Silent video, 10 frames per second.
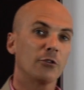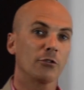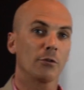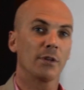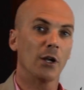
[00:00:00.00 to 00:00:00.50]

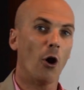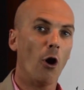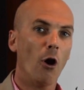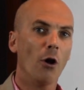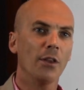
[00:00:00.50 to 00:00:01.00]
sure that
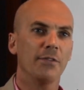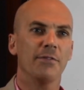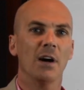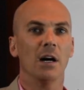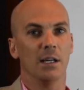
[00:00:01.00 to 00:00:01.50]
all the
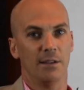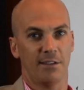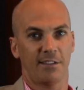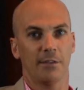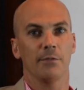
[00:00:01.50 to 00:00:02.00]

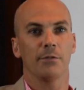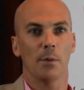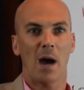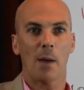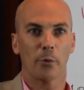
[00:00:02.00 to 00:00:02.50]
funds
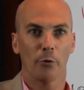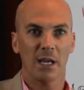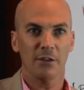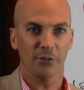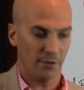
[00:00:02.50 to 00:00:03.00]
from
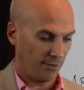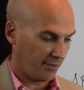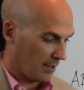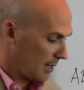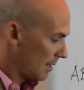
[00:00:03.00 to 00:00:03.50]
operations,